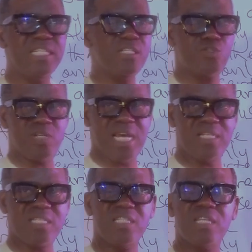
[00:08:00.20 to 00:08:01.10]
this so
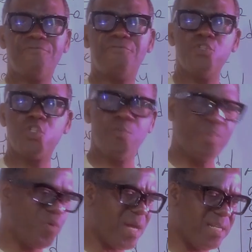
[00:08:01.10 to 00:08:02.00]
that in the future
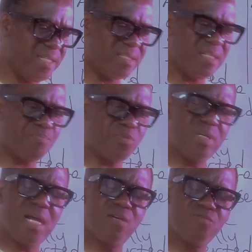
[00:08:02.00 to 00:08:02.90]
people can easily
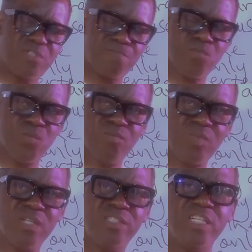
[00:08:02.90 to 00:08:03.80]
pronounce
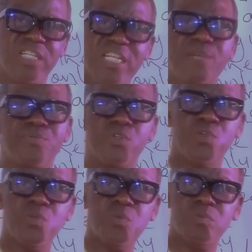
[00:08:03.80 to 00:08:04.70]
the
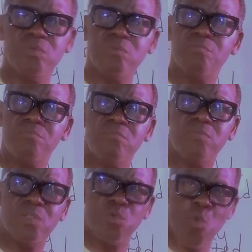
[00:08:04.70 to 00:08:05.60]
Hebrew
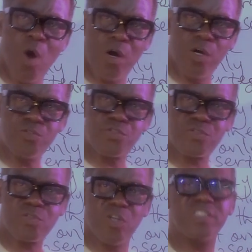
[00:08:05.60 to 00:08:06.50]
words
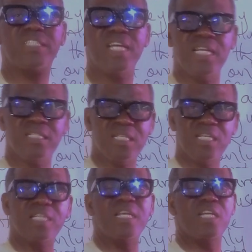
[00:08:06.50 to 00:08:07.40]

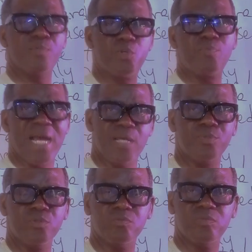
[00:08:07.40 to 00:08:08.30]
contained in the Hebrew
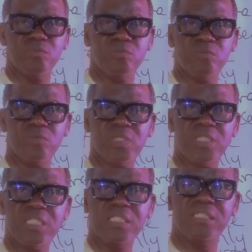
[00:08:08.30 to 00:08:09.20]
Bible.
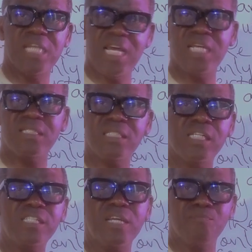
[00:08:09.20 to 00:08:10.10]

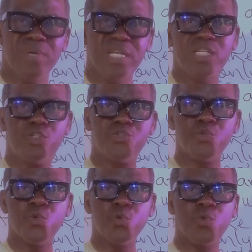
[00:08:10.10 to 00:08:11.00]
Then the meaning
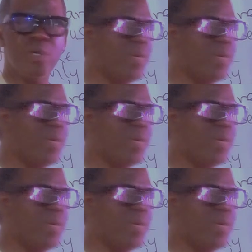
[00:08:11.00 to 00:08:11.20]
too will